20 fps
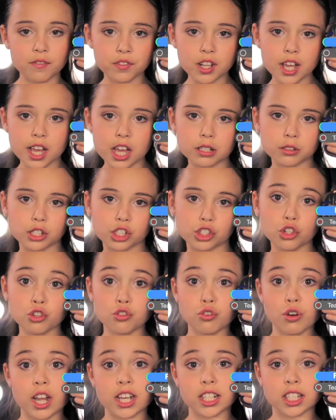to teach a
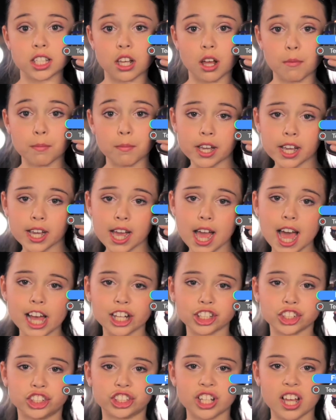certain way or use a
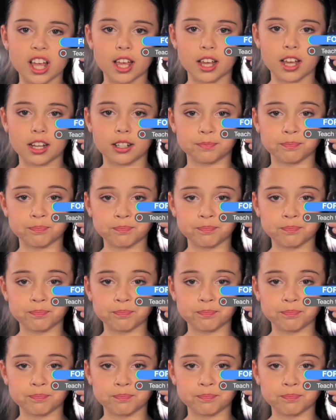certain method.